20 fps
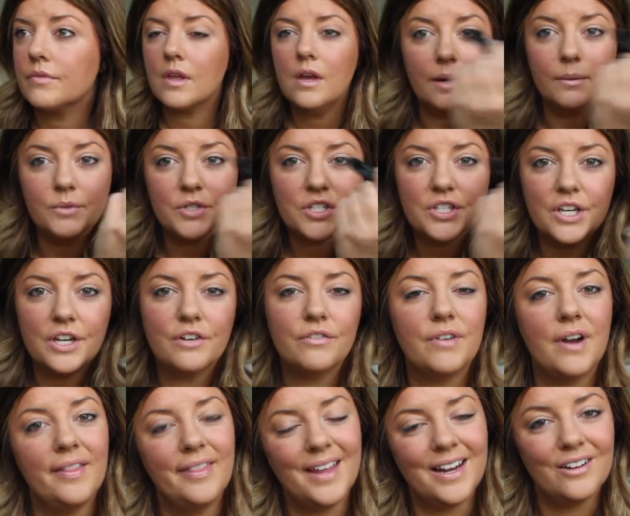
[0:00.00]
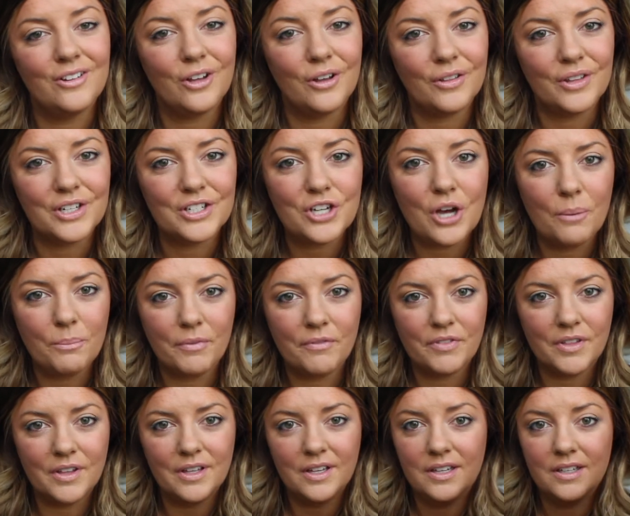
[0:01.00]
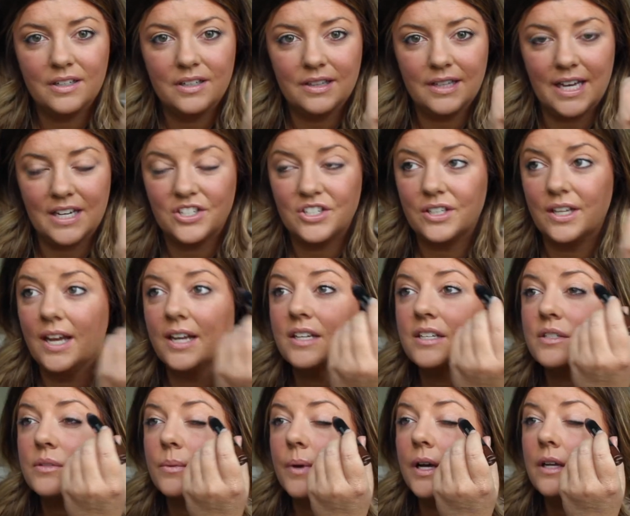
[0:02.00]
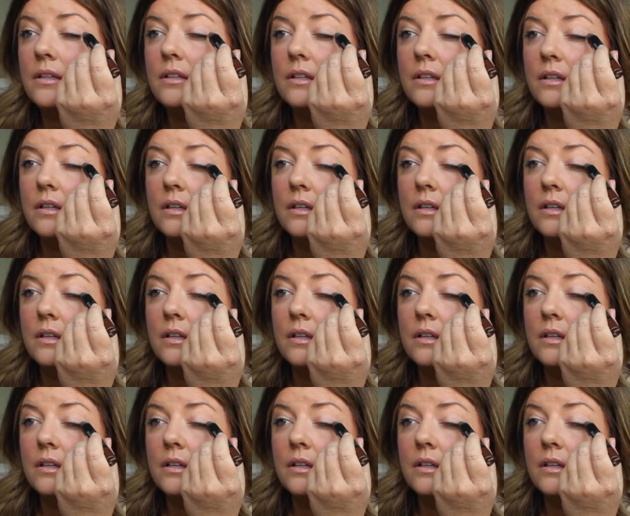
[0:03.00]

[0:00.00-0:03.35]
I'm just going to run that along the top of the lash line as well.